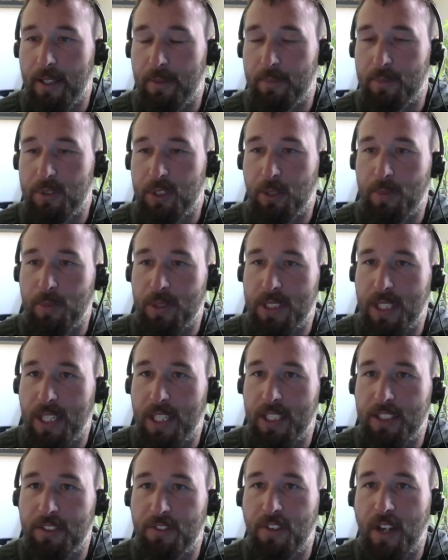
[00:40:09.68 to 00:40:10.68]
So
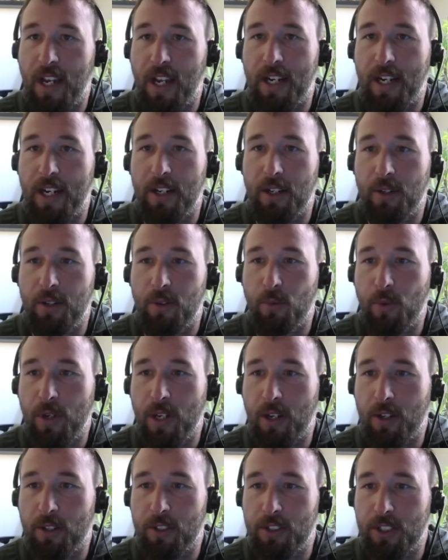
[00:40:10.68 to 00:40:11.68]
besides fire, we
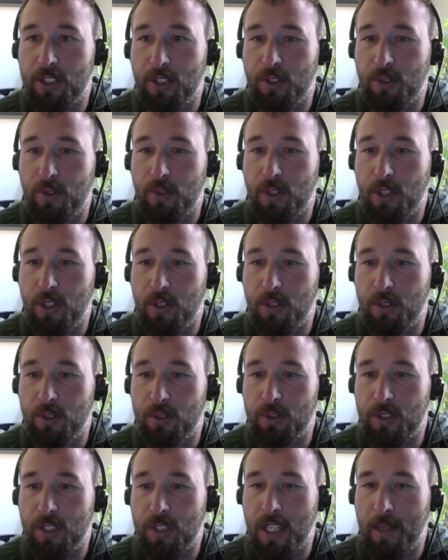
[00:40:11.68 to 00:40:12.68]
also
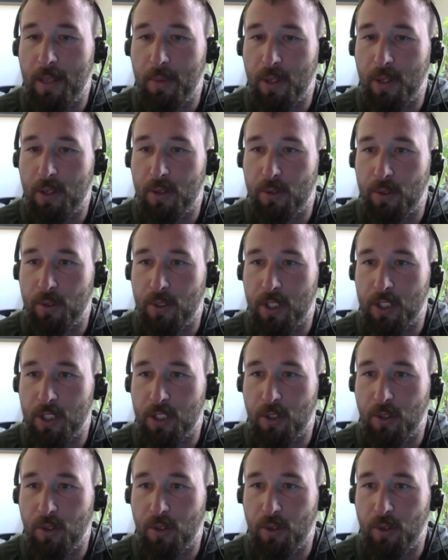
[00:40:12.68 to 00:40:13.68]
use chemical
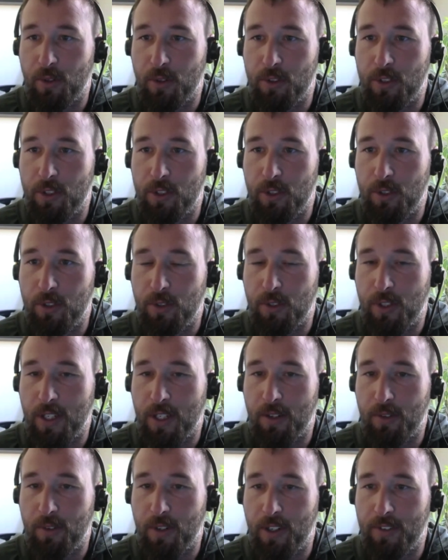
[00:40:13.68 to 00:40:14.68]
control to
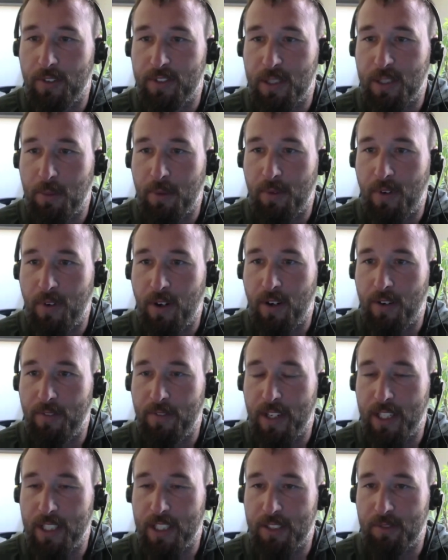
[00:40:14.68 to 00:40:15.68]
get rid of some of our
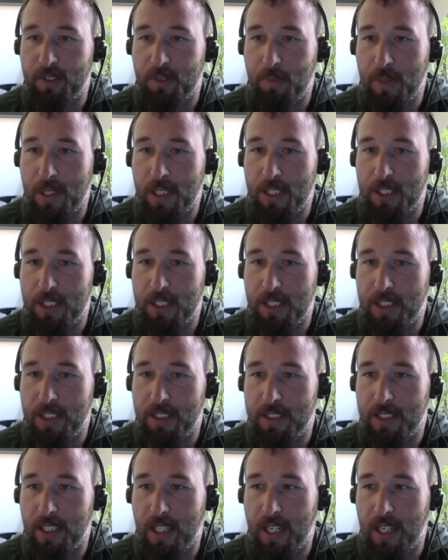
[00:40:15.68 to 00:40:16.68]
invasive
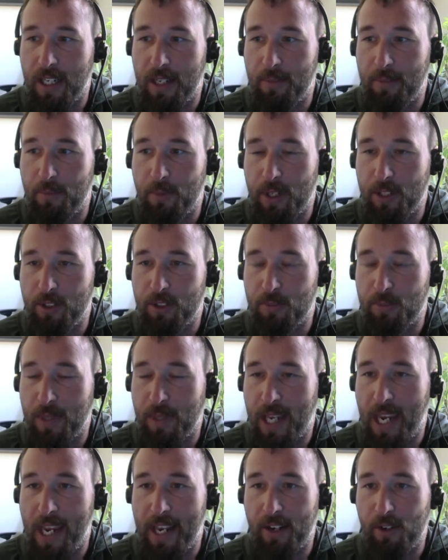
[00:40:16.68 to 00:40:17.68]
species. We use
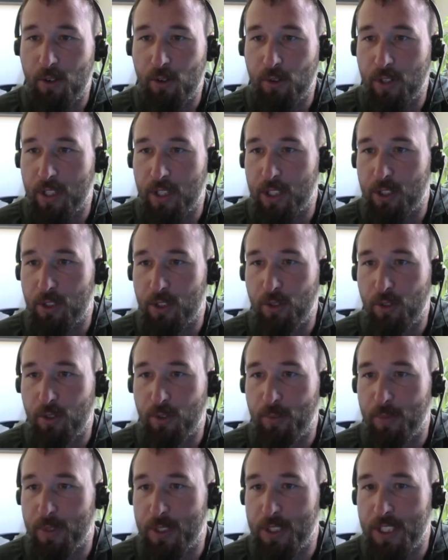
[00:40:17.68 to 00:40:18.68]
mechanical control with
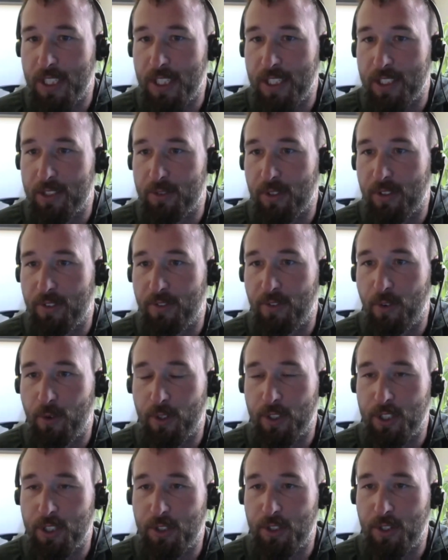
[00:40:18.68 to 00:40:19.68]
machines with a
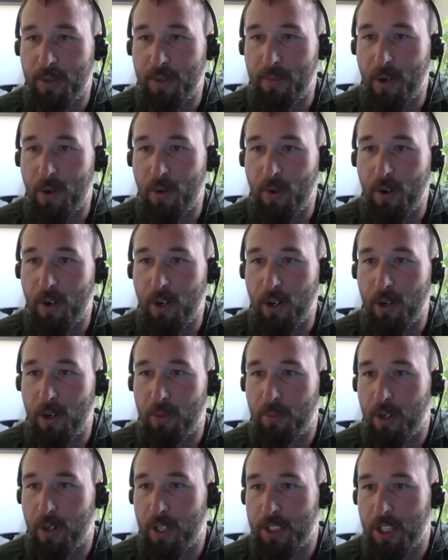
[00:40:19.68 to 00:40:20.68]
forestry mower or
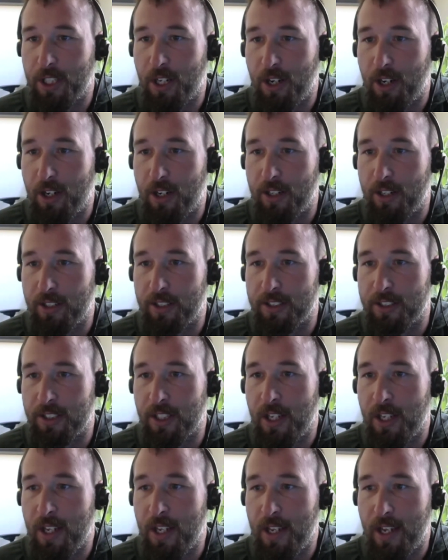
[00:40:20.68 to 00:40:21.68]
brush hogs,
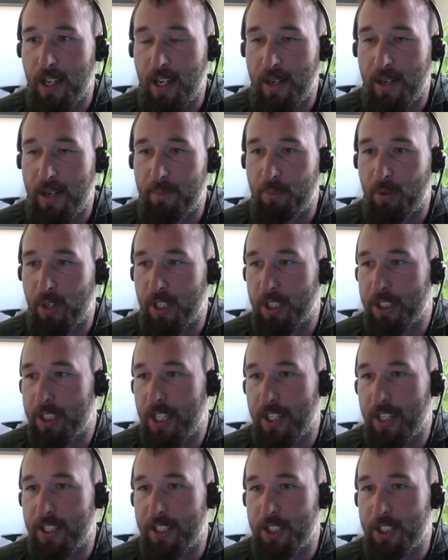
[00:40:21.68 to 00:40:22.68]
brush
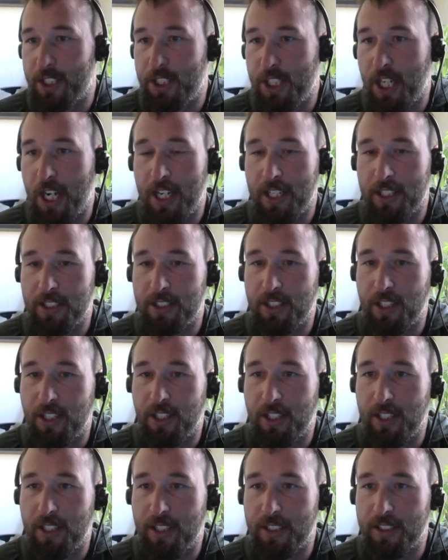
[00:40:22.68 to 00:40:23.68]
cutters,
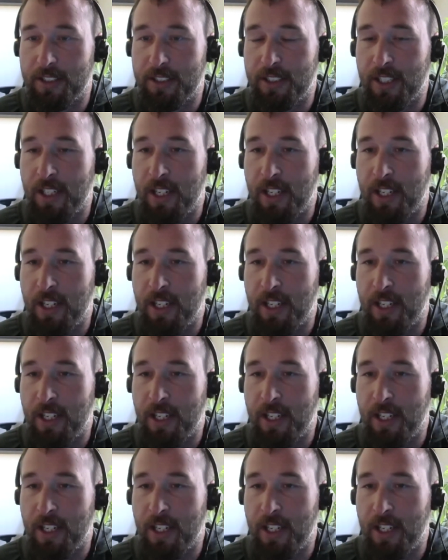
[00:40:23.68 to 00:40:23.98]
chainsaws.